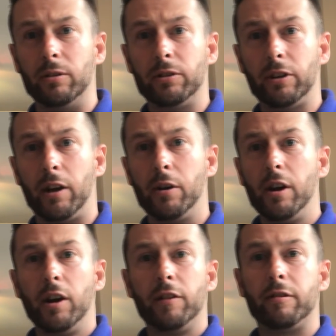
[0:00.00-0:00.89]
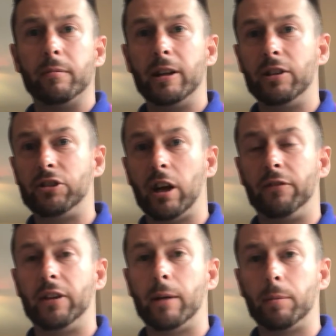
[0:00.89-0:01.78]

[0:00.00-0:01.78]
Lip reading: So for me, it's ciao for now.